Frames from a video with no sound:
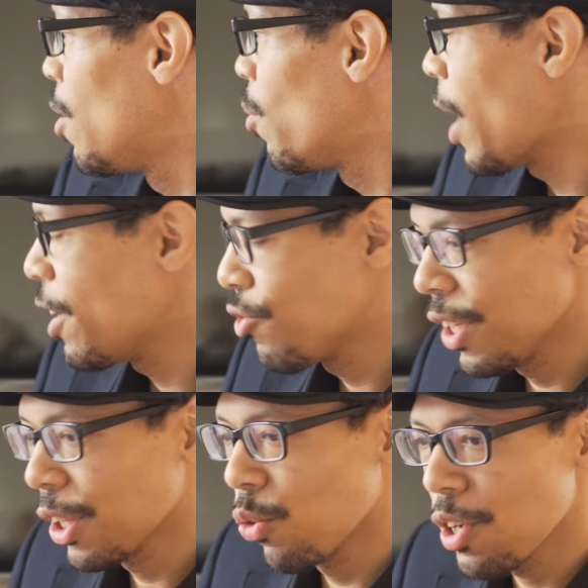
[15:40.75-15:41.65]
When I
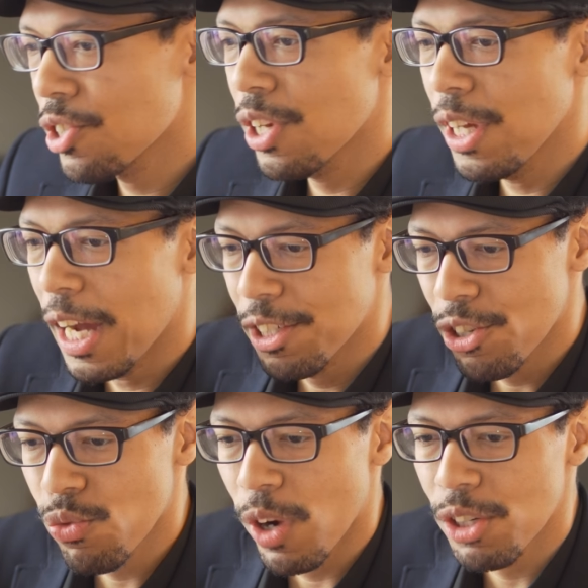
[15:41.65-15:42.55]
drink the whiskey, I
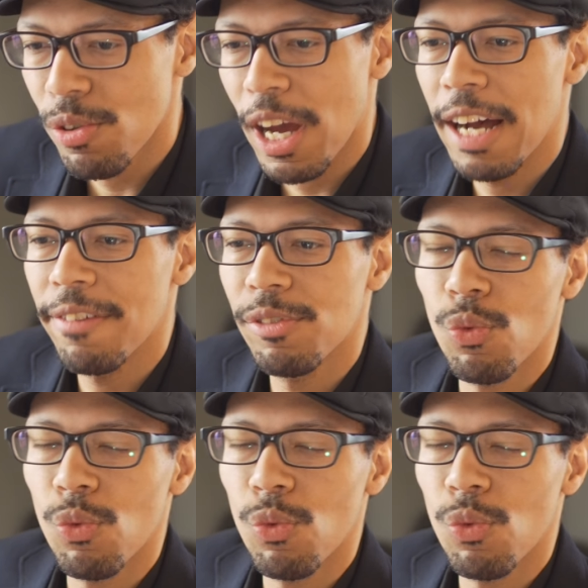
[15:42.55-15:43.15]
just want to have